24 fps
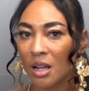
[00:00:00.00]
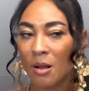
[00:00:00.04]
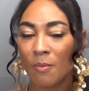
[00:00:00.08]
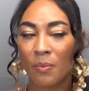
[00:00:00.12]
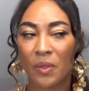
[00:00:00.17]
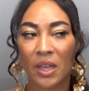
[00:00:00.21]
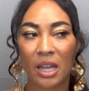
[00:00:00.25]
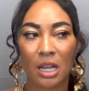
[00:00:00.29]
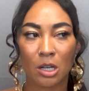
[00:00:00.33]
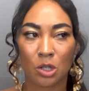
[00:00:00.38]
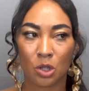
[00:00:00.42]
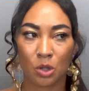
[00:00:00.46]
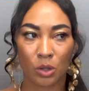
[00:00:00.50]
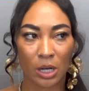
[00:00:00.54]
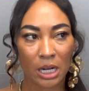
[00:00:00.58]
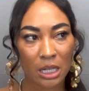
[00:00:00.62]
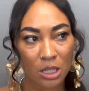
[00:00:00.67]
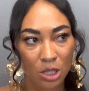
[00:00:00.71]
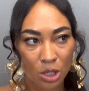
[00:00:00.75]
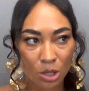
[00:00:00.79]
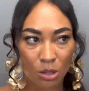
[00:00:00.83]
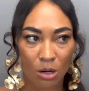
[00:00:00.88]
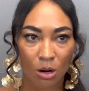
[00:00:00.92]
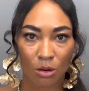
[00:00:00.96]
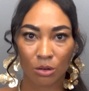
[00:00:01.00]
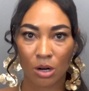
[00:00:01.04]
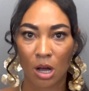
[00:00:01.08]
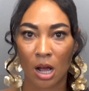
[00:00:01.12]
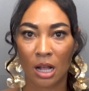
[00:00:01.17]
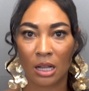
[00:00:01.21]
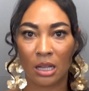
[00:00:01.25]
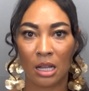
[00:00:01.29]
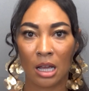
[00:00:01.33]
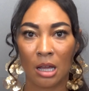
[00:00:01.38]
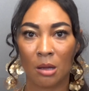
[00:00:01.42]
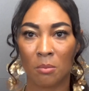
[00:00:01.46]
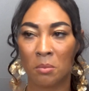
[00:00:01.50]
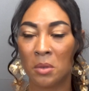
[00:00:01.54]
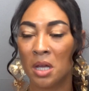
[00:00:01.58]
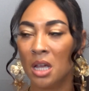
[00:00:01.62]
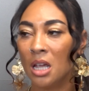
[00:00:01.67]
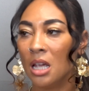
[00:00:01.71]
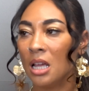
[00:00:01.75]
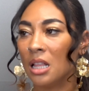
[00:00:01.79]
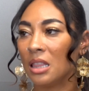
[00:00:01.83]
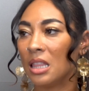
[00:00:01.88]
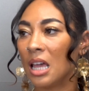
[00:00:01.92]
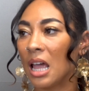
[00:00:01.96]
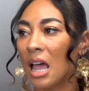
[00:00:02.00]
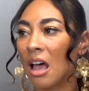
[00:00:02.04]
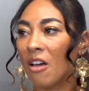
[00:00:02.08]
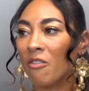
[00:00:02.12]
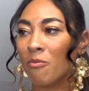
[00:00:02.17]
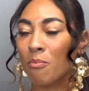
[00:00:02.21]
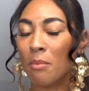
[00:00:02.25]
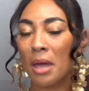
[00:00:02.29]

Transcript: They get drinks thrown on them. They have